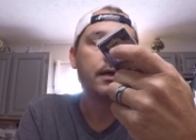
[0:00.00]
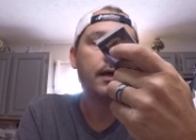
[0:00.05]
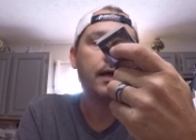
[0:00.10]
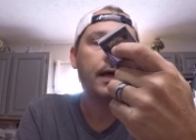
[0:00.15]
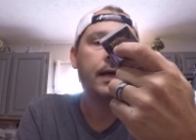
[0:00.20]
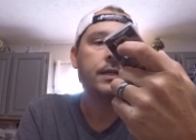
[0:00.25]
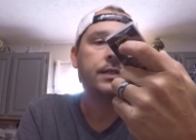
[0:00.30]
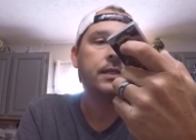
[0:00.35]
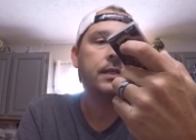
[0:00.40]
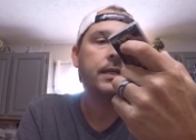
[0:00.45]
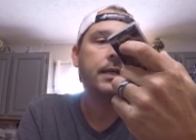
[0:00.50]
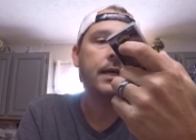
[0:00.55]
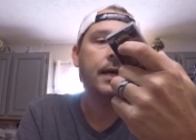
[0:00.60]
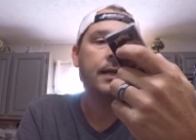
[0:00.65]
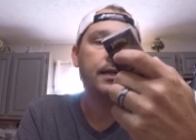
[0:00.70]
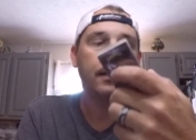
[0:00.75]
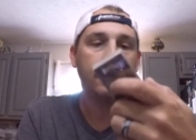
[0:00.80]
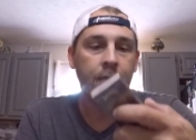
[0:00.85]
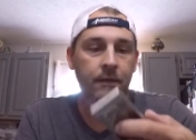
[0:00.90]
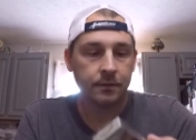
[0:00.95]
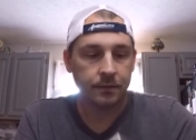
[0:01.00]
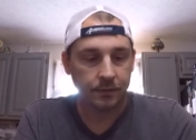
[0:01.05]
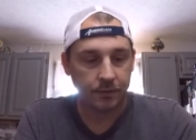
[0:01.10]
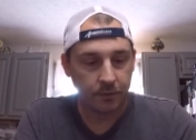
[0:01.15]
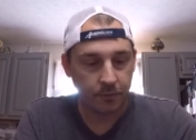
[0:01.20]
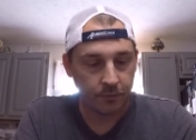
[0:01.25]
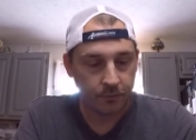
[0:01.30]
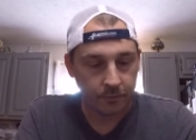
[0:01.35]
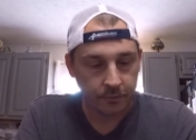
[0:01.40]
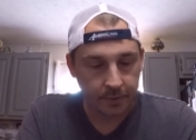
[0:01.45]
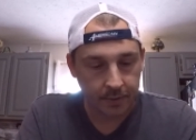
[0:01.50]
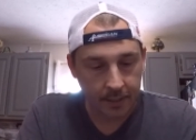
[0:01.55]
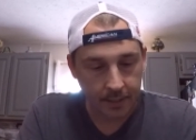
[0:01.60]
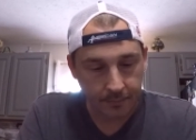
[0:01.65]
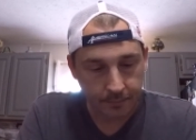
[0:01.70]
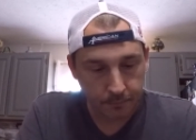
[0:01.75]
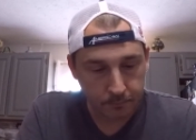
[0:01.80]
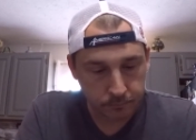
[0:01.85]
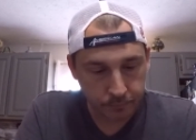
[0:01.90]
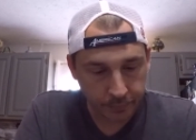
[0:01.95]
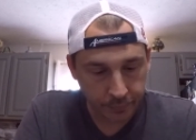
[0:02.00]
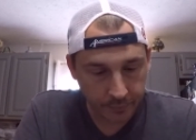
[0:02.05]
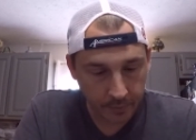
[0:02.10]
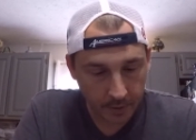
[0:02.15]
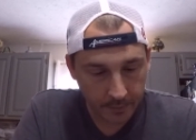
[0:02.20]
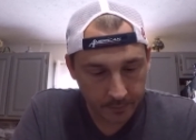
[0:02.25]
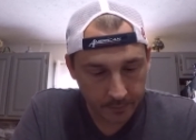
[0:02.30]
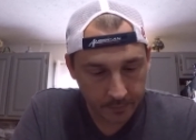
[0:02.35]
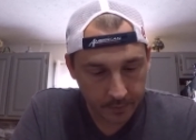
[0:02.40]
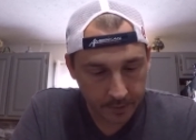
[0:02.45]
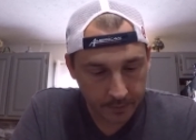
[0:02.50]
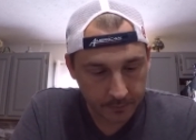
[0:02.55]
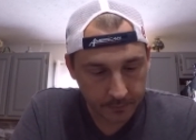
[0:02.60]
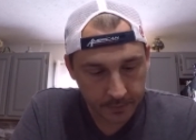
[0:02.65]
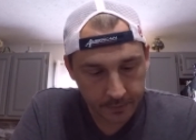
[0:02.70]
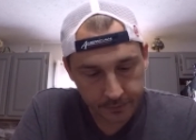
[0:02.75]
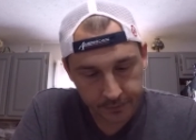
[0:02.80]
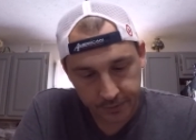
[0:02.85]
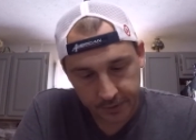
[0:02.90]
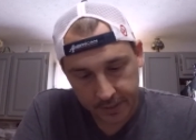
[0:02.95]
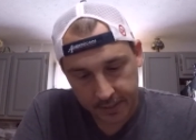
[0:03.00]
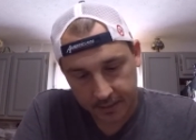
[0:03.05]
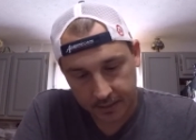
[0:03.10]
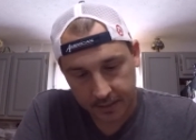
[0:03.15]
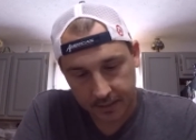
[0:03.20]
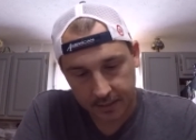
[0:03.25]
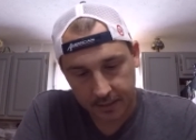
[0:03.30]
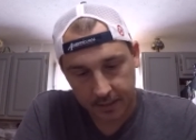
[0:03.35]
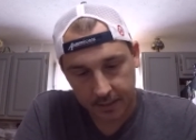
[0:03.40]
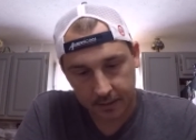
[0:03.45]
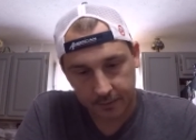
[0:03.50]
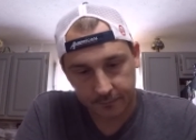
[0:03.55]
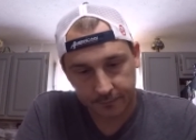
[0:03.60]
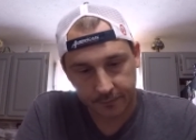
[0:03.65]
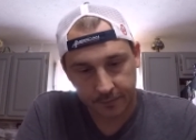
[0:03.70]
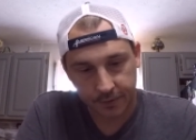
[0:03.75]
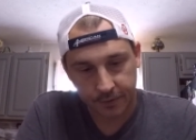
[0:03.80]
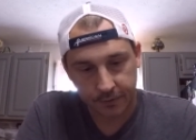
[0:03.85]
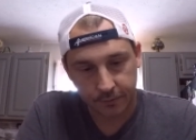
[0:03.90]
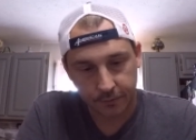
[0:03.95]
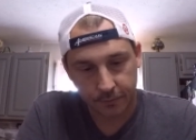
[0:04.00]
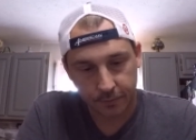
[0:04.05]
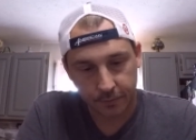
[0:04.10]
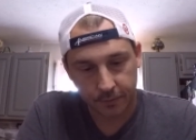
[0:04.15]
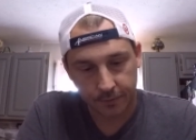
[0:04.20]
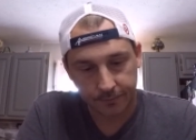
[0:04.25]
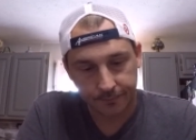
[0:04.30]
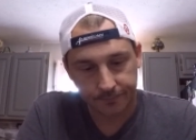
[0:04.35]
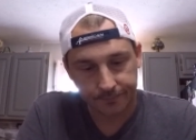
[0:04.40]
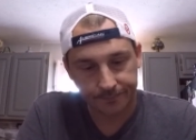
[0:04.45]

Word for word: Actually kind of looks cool, and I probably will try that out for sure.